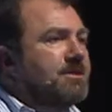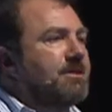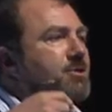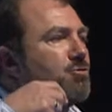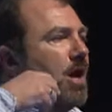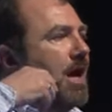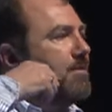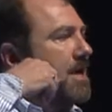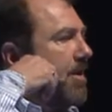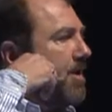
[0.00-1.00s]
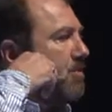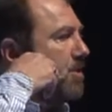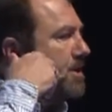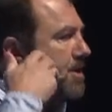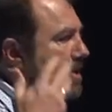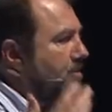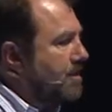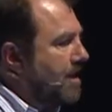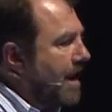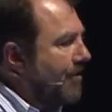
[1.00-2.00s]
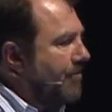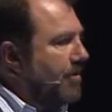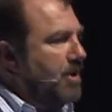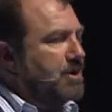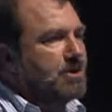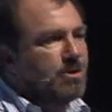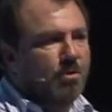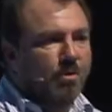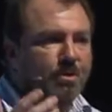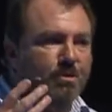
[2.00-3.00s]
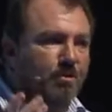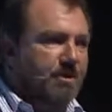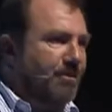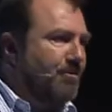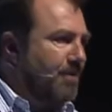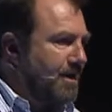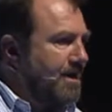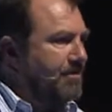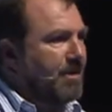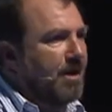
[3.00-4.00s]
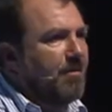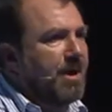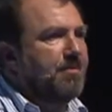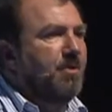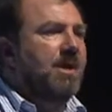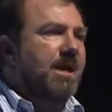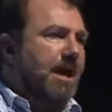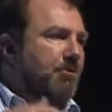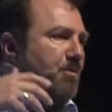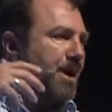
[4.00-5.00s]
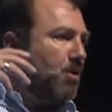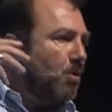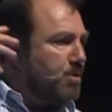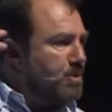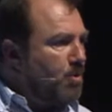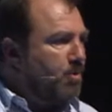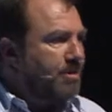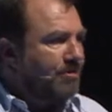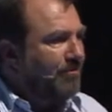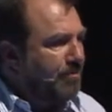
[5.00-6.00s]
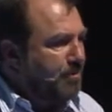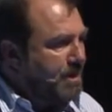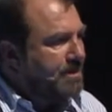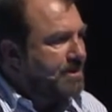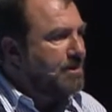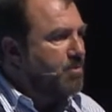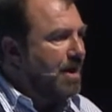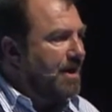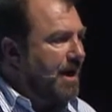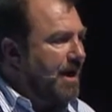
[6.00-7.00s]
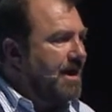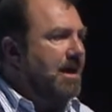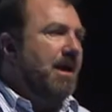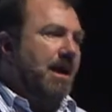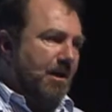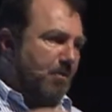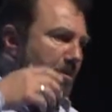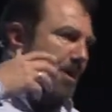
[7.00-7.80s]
described how he wanted to use the name Virgin to do all sorts of different things for young people. He would be in all sorts of different businesses one day. At the moment, he